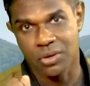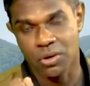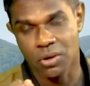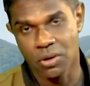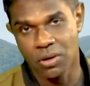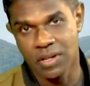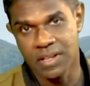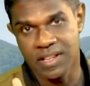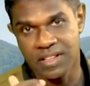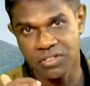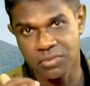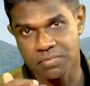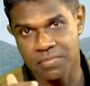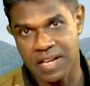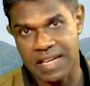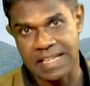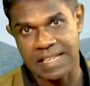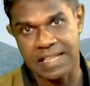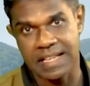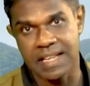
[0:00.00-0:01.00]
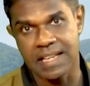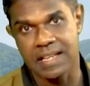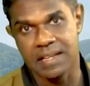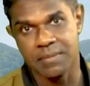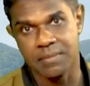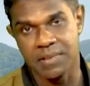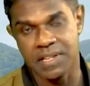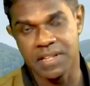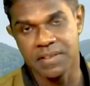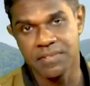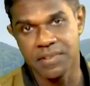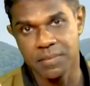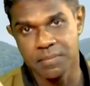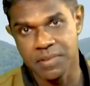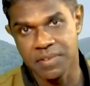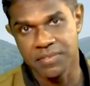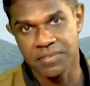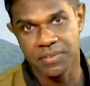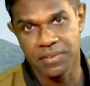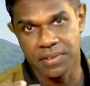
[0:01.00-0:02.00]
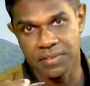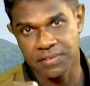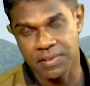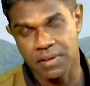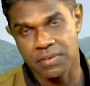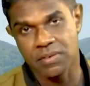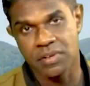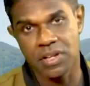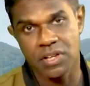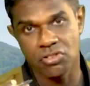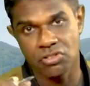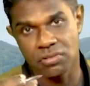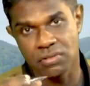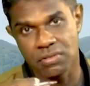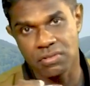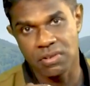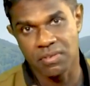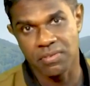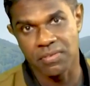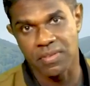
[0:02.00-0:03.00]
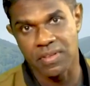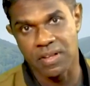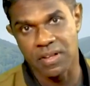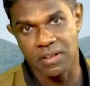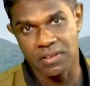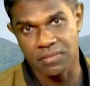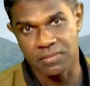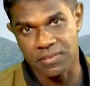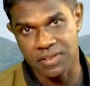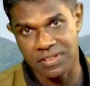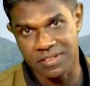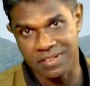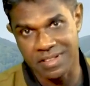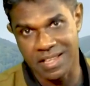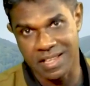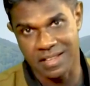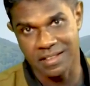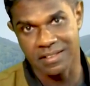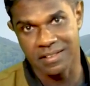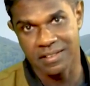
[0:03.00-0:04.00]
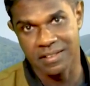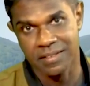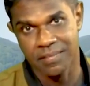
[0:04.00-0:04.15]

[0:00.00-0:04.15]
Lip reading: called us by name even before the foundation of the earth was laid